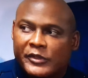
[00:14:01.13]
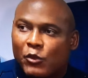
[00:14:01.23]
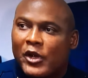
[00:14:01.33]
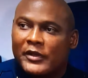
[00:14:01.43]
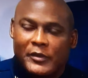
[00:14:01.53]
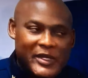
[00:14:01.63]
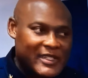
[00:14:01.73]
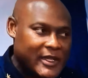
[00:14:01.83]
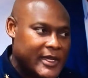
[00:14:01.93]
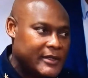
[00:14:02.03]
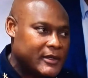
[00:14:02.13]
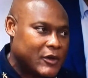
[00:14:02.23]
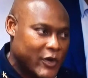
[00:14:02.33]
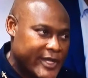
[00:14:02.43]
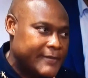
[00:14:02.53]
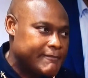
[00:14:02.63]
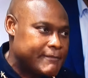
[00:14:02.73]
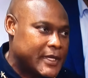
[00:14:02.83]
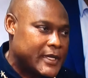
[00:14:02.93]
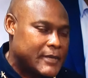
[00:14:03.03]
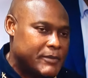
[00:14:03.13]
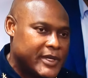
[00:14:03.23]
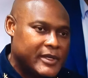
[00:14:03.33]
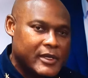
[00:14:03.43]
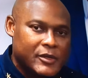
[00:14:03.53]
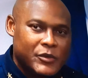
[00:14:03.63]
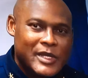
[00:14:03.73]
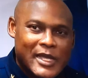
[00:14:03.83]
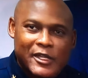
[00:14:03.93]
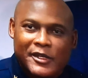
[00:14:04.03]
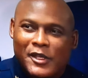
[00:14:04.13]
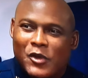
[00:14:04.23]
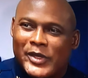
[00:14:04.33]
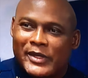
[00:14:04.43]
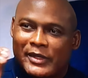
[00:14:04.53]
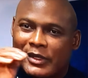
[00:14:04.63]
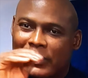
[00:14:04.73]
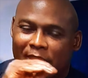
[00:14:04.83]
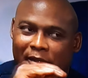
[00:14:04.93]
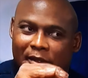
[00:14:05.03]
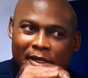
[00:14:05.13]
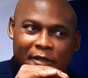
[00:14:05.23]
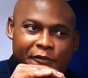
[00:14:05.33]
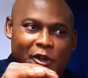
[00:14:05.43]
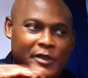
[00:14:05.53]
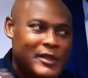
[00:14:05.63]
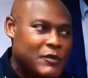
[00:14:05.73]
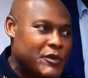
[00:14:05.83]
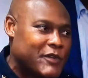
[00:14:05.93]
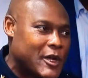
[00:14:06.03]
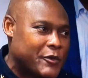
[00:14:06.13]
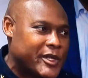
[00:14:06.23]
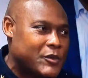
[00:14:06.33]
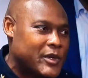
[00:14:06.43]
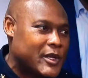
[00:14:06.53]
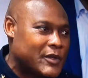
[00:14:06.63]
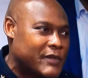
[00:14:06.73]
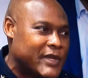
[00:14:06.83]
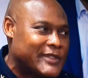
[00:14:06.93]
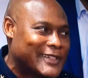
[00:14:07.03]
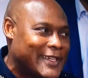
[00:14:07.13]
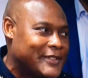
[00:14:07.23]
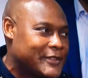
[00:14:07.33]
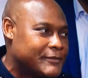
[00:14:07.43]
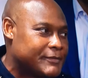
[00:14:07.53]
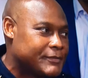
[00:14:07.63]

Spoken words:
some work to be done on it, but we're not going to go in any farther than we've already went on the investigation.